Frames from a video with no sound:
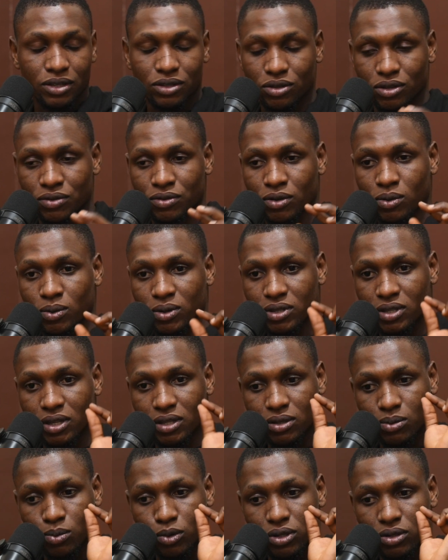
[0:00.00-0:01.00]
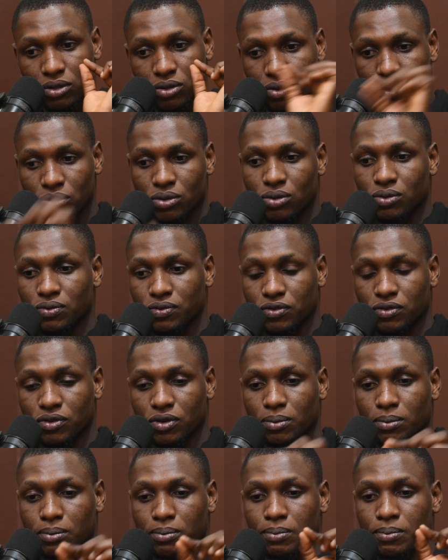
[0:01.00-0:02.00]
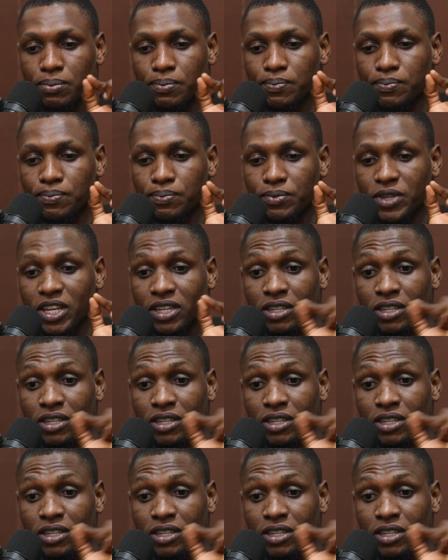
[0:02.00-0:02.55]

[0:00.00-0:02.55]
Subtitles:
So if someone sends money to you from their